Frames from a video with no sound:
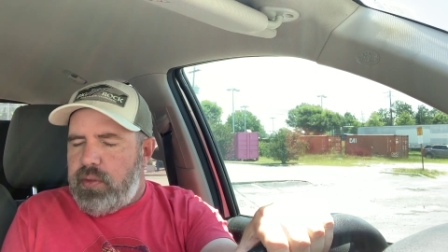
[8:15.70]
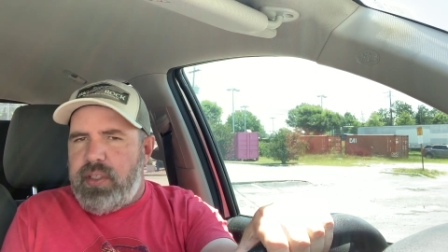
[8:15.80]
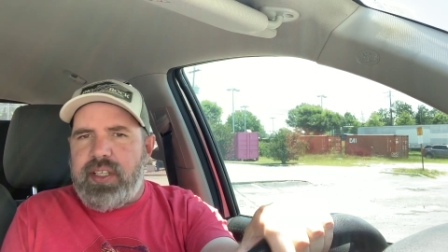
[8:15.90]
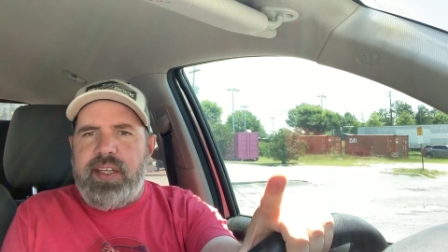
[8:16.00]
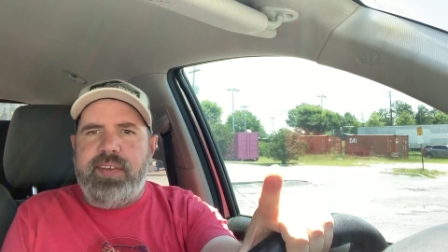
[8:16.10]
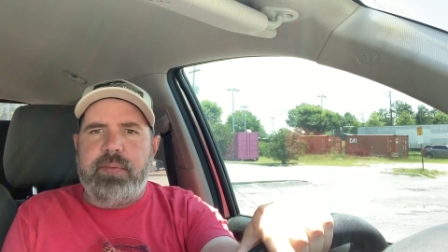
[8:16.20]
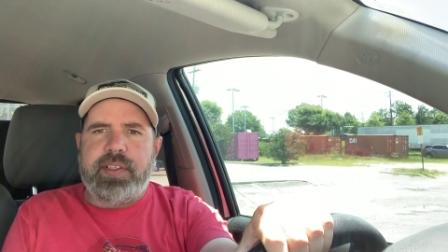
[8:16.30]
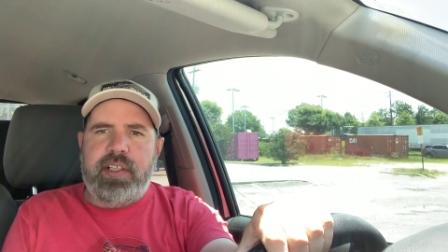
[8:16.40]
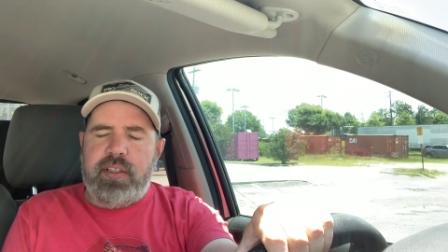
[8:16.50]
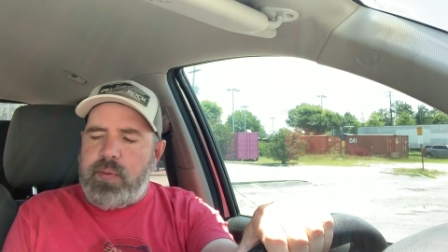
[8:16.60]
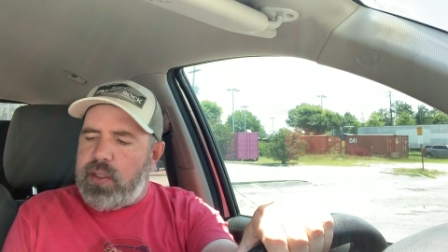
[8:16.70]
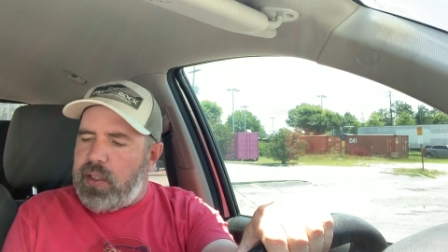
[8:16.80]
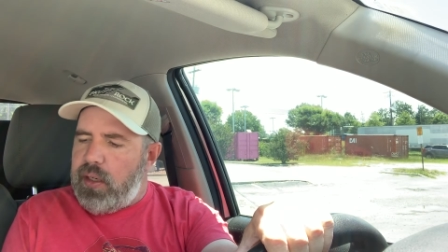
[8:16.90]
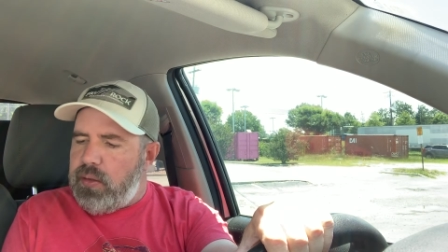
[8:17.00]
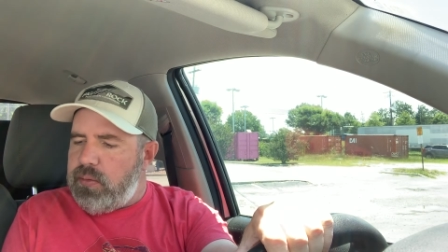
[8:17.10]
Leave number 31
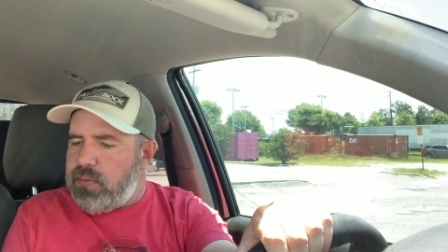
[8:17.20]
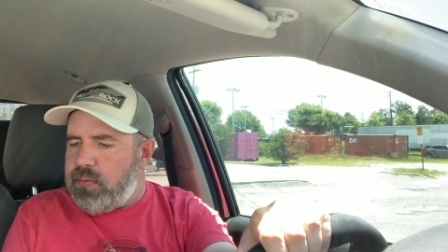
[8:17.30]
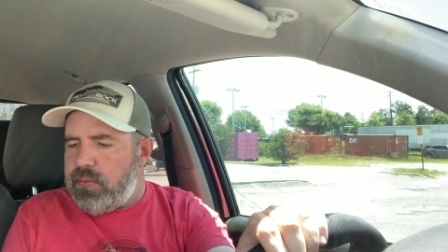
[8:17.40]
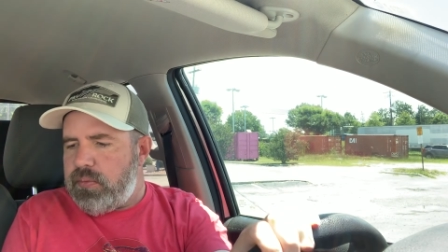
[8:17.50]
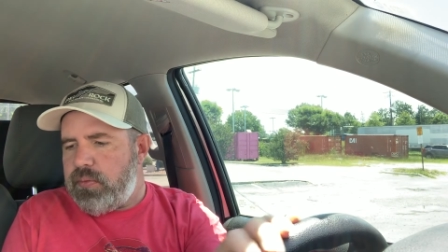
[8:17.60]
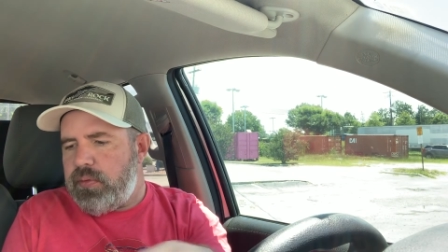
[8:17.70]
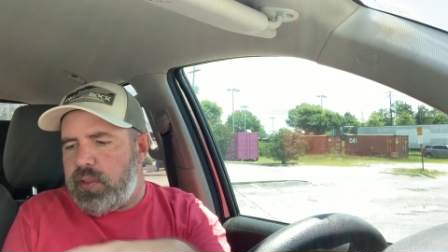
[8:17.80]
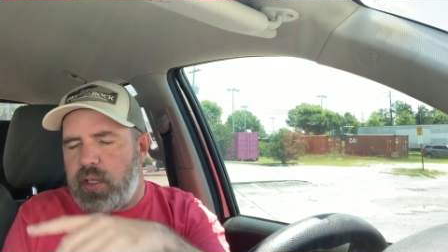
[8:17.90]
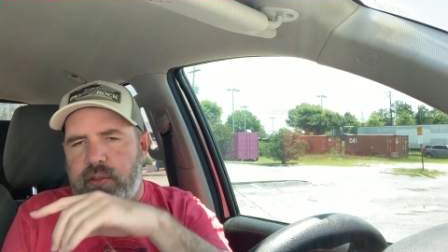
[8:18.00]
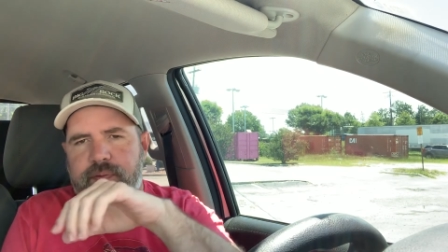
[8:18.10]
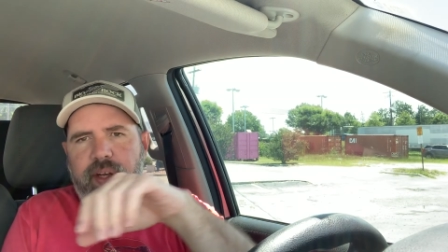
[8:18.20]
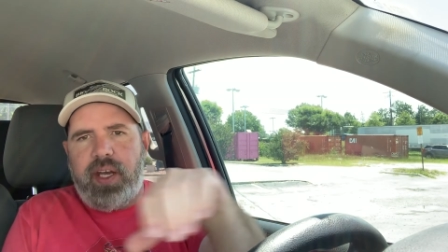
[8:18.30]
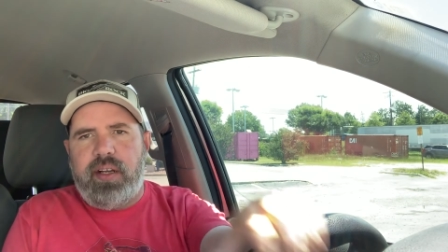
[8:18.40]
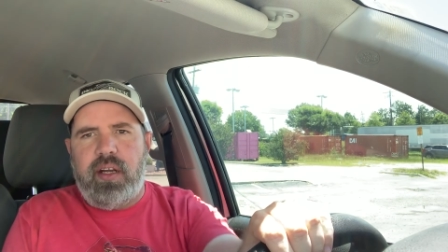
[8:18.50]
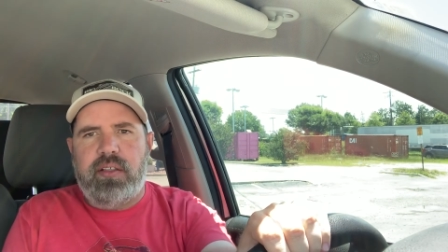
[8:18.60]
alone. Lost
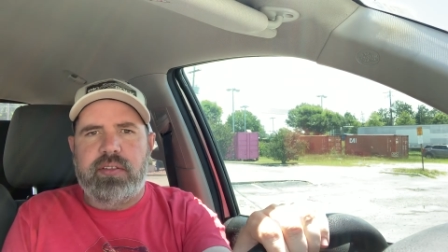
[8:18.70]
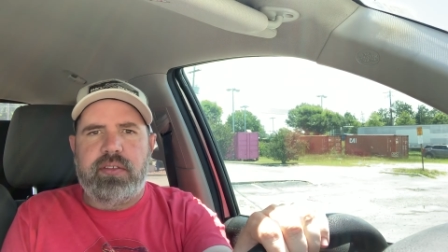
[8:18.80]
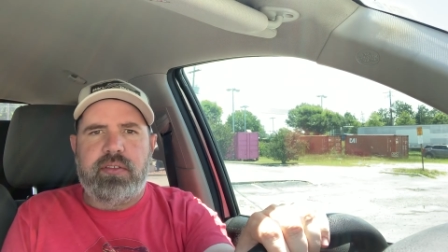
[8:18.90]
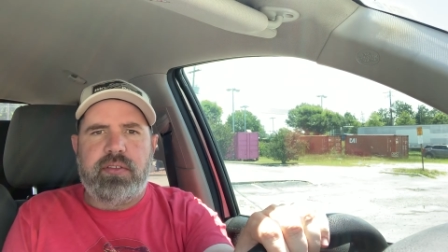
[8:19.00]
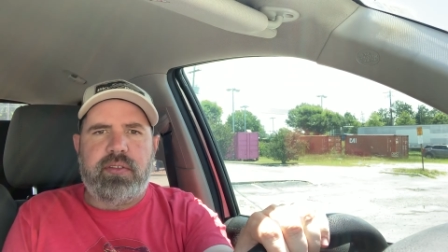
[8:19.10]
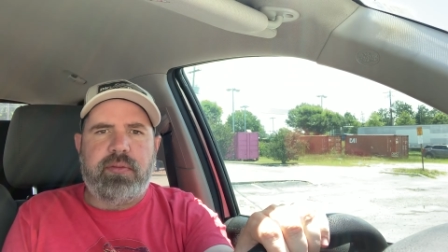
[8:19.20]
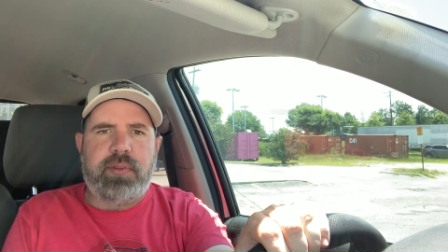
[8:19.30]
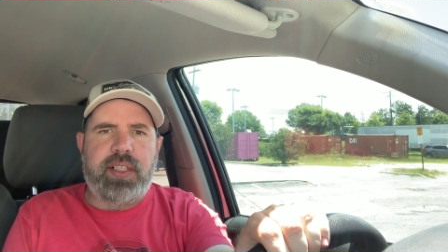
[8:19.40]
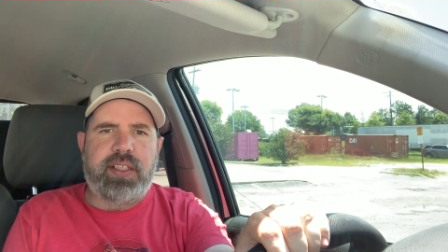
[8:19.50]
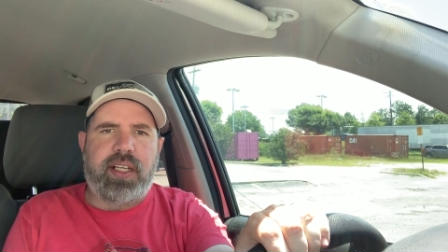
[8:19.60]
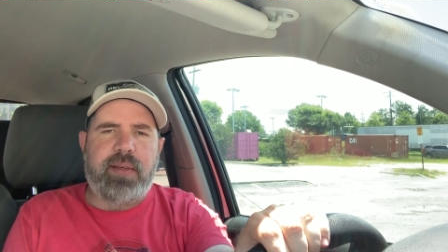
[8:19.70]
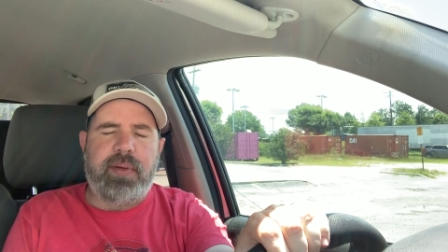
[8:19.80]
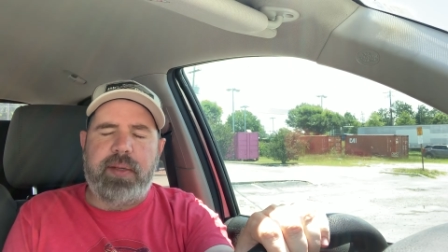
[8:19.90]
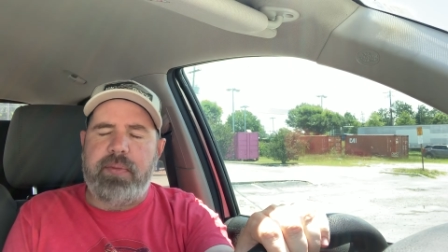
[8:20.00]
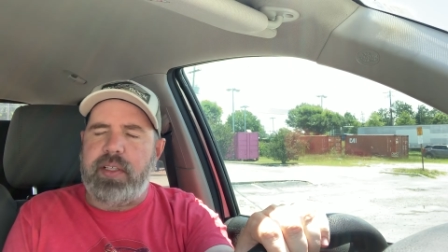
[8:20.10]
$5. But that's how they
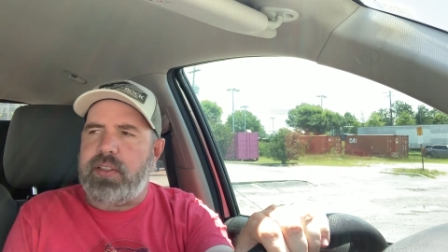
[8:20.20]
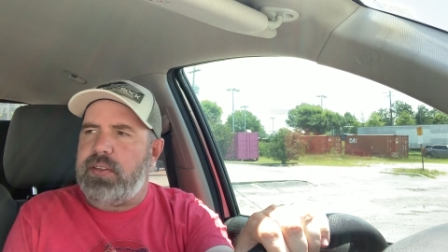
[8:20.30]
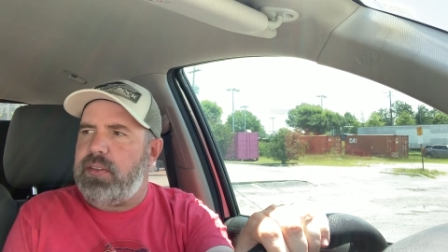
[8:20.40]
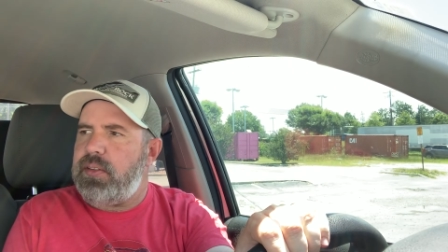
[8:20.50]
make money.